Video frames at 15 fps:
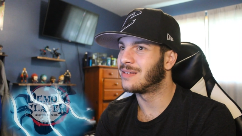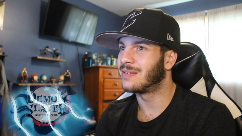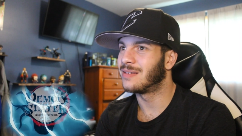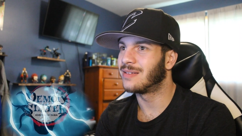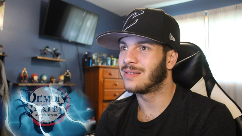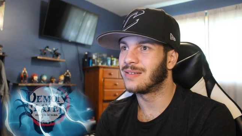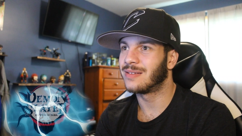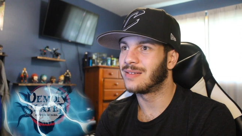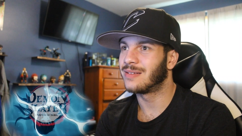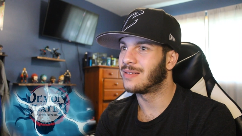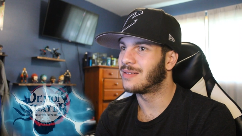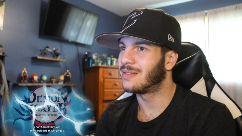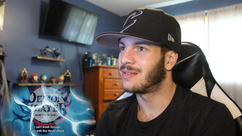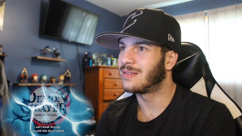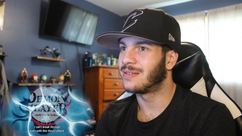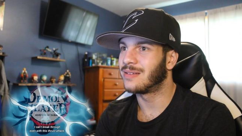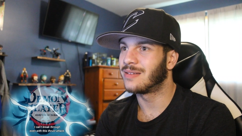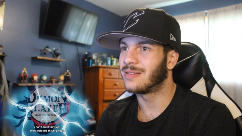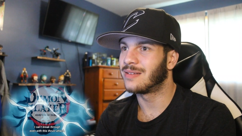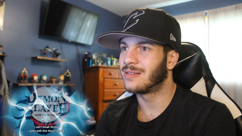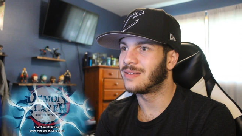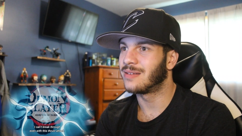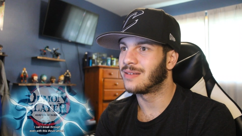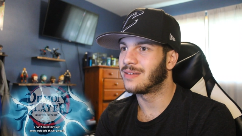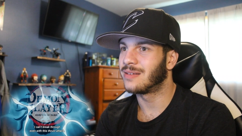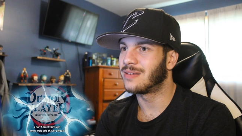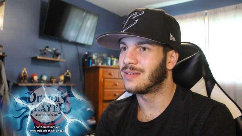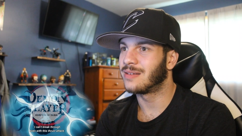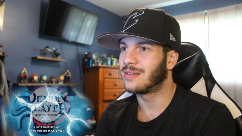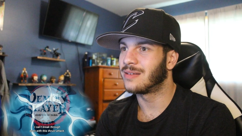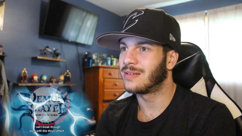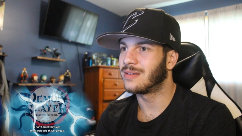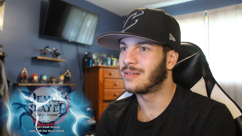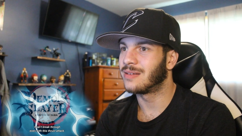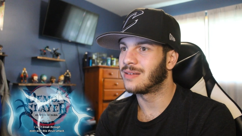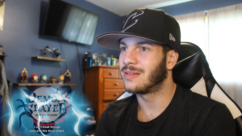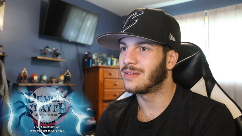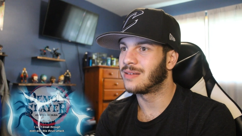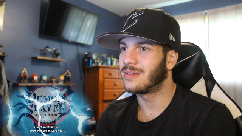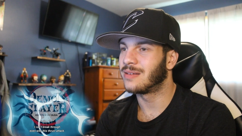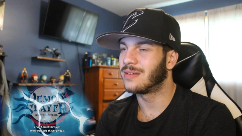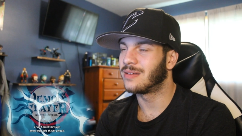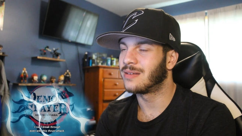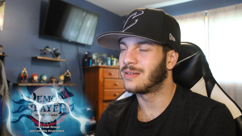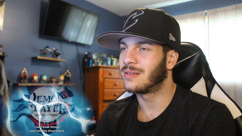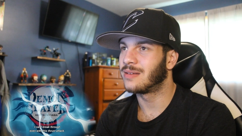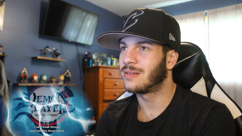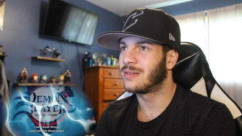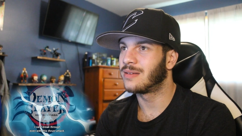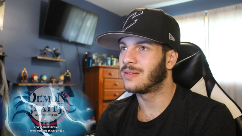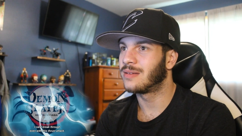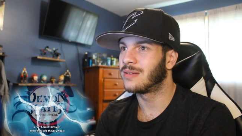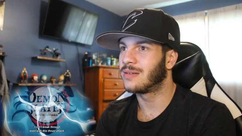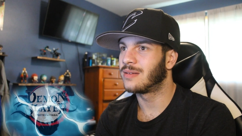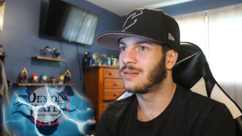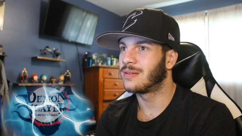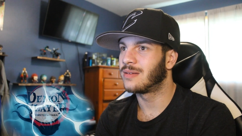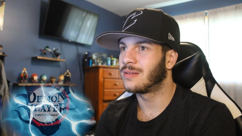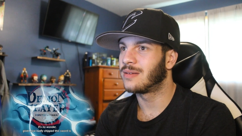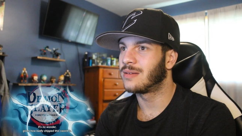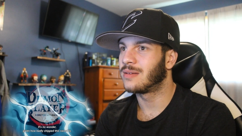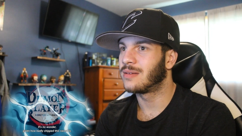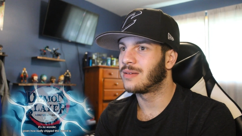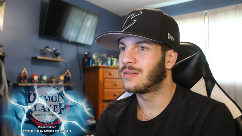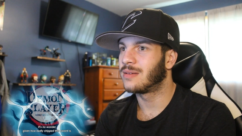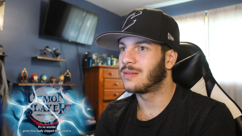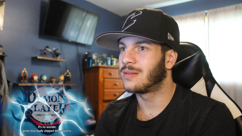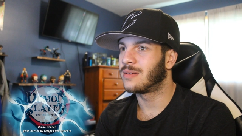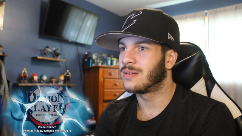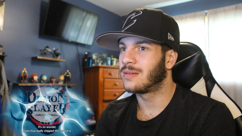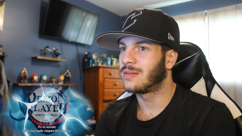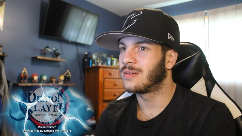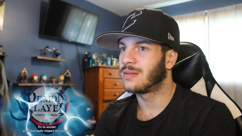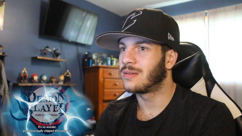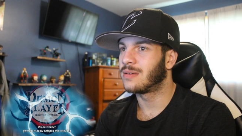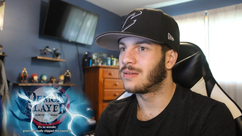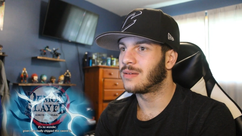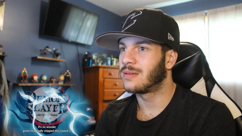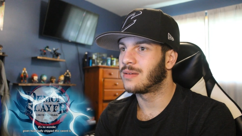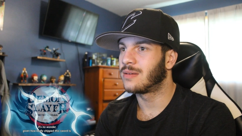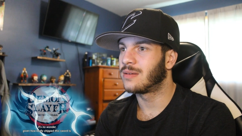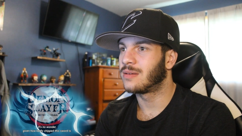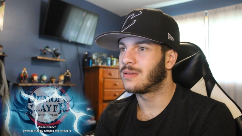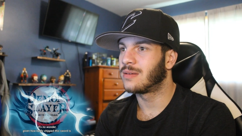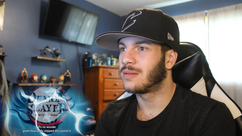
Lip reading: (silence)